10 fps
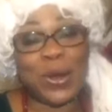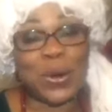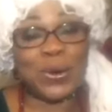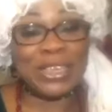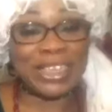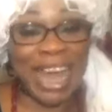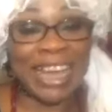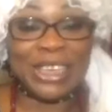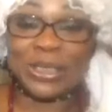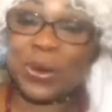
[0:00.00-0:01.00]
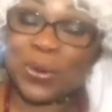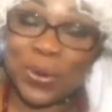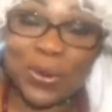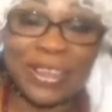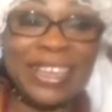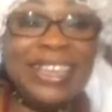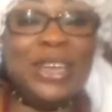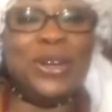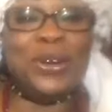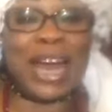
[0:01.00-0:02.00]
Orisha is Ogun,
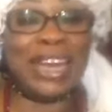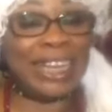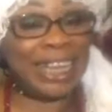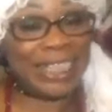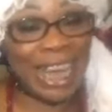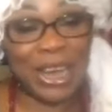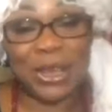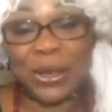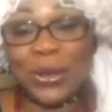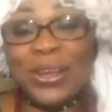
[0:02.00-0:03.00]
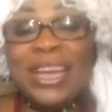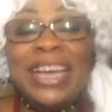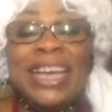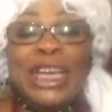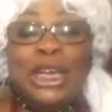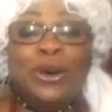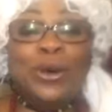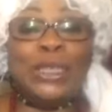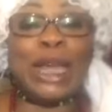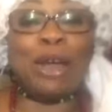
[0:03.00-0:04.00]
you know, and I can tell you, you
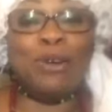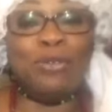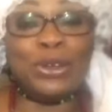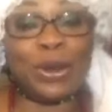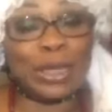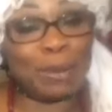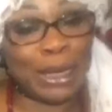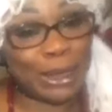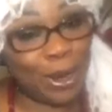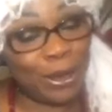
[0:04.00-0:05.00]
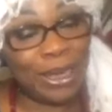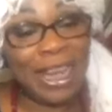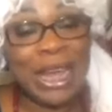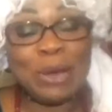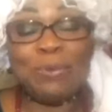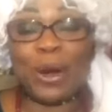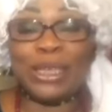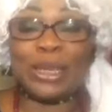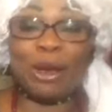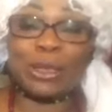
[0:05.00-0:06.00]
know, Shegun, even though he's my son,
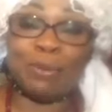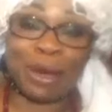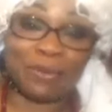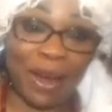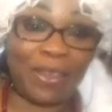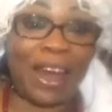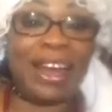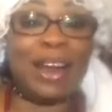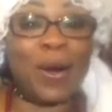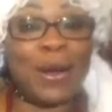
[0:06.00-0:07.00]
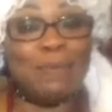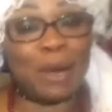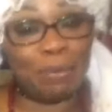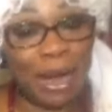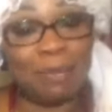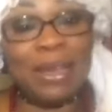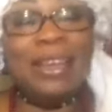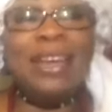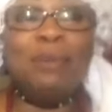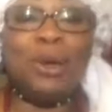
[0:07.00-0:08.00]
but it's also my father. I call him Babami
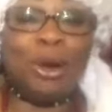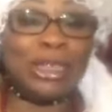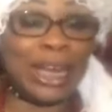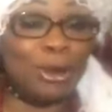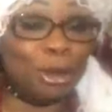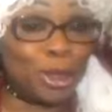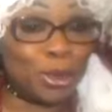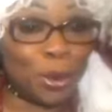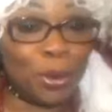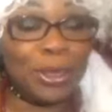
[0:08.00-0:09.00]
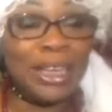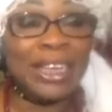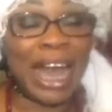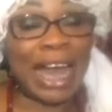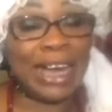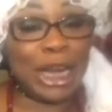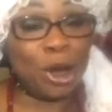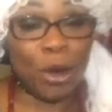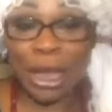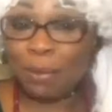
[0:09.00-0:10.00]
because he's an old soul. And I
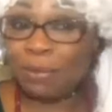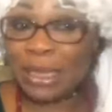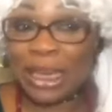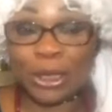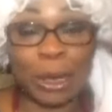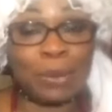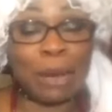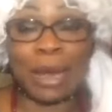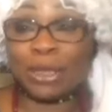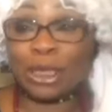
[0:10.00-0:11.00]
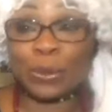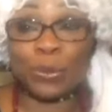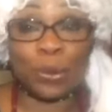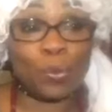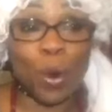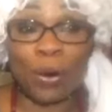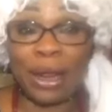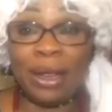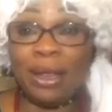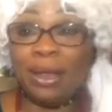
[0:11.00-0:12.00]
know him, you know, sometimes I just
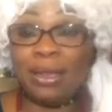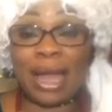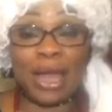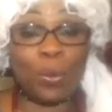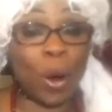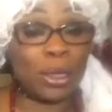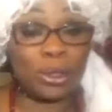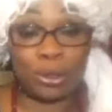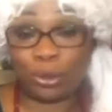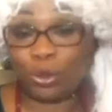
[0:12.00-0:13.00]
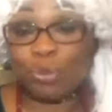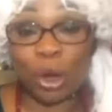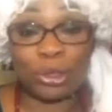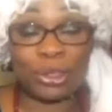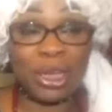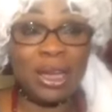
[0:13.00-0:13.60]
worry that he works too much.